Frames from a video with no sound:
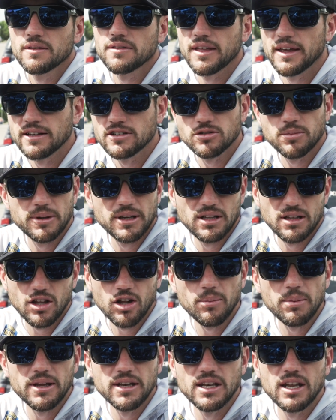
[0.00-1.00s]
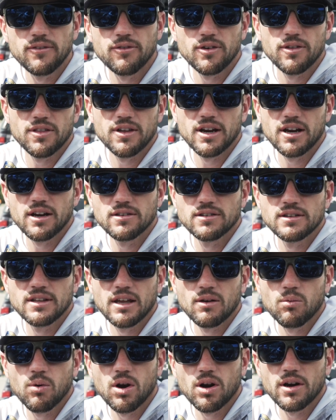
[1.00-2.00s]
Things will be a little bit different there than
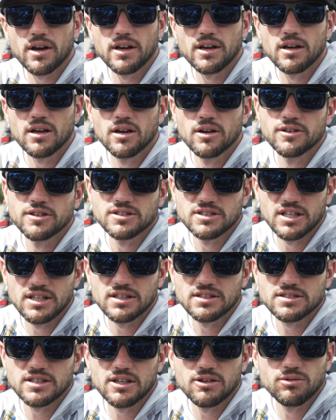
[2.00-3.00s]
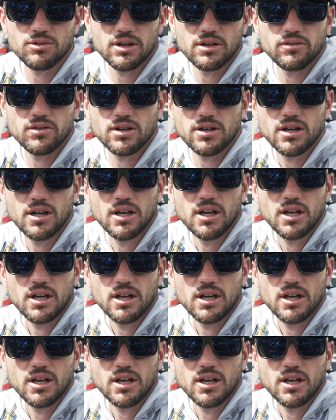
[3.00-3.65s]
they were here on the Tennessee River.